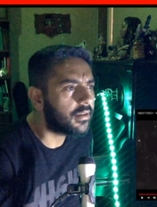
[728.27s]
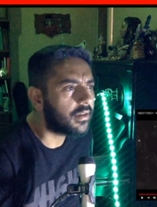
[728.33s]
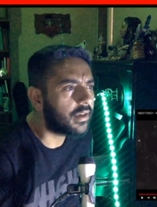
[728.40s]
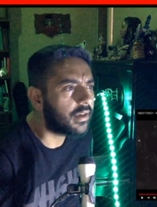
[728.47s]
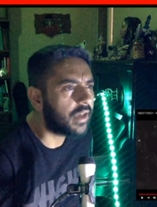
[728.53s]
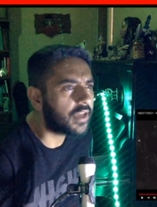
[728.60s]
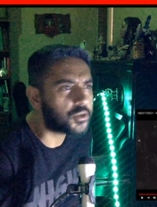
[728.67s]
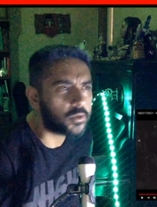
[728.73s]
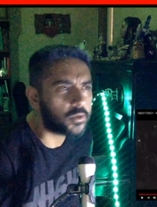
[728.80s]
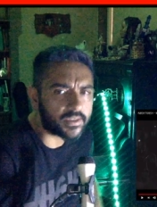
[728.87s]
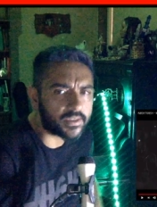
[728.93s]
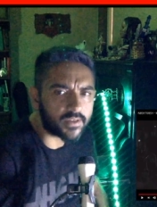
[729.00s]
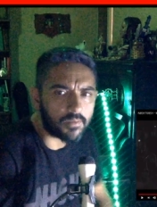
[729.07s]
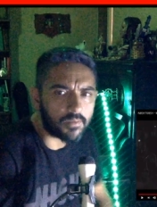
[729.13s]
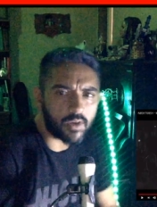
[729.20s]
actually
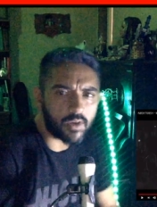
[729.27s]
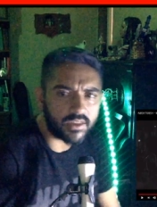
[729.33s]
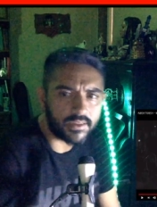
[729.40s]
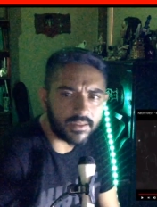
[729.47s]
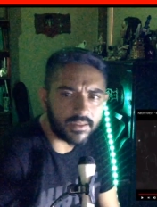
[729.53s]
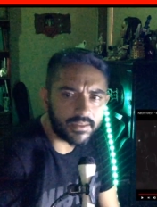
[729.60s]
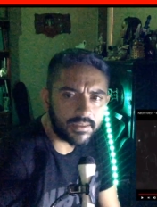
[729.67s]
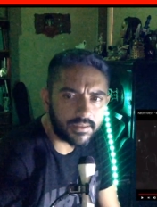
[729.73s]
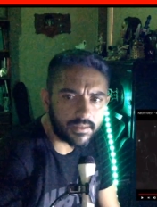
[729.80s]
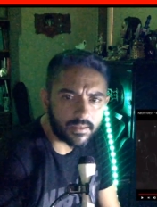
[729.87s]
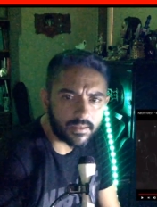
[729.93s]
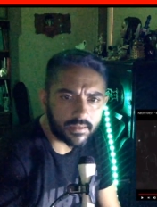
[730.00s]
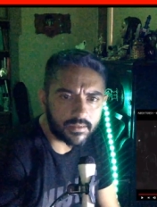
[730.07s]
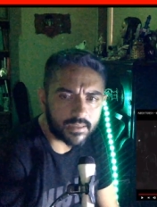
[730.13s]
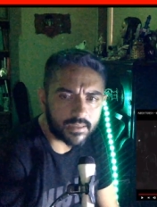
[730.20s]
someone
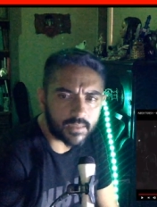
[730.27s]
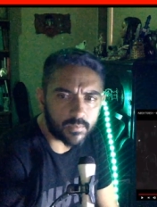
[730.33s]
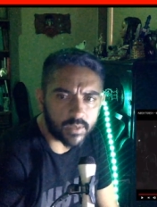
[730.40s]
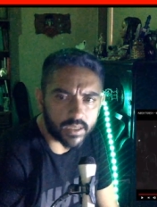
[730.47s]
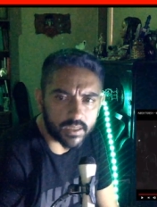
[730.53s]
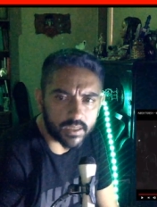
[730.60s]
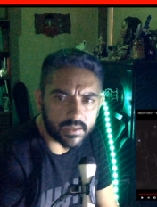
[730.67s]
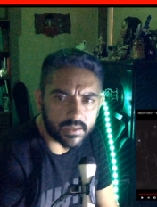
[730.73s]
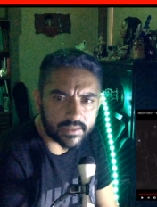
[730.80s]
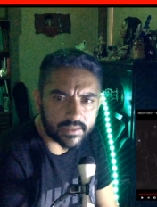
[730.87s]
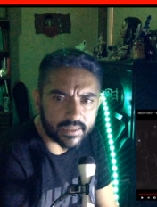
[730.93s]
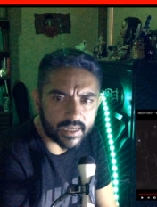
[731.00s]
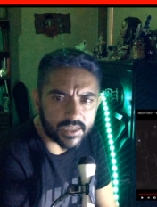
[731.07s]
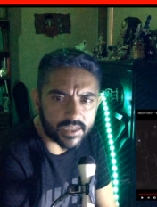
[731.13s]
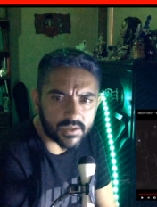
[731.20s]
that we that,
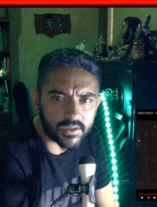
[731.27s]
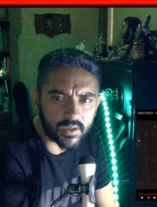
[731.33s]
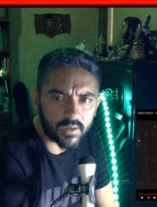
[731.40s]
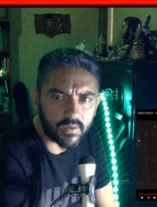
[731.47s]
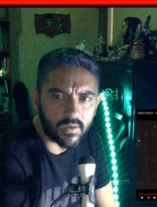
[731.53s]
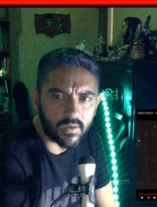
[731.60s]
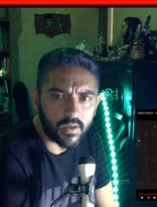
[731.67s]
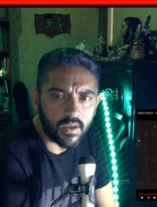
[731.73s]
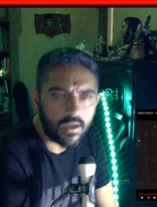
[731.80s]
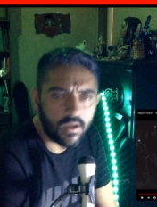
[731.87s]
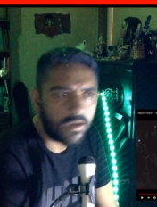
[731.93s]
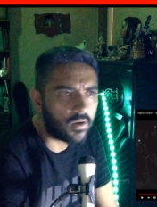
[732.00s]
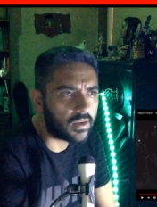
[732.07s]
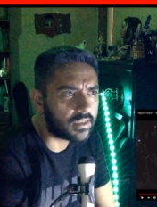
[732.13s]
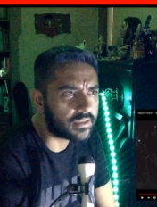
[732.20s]
that I should know,
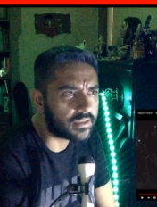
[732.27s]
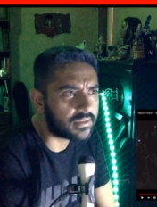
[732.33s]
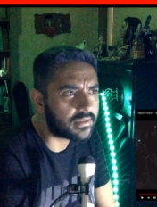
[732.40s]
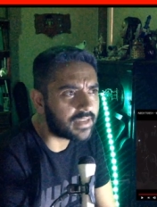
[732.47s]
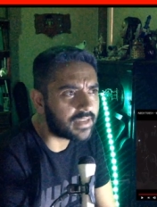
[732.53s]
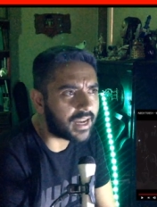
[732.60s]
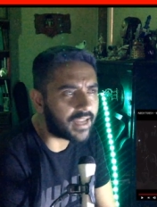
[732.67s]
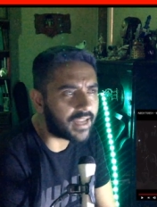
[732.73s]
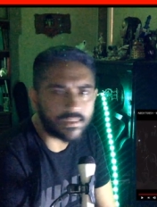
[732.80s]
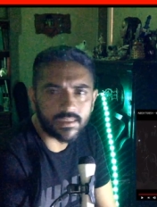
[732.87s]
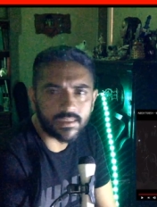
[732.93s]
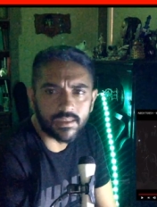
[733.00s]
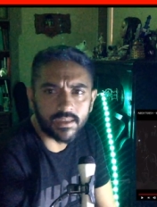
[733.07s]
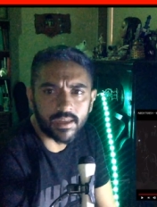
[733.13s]
or is that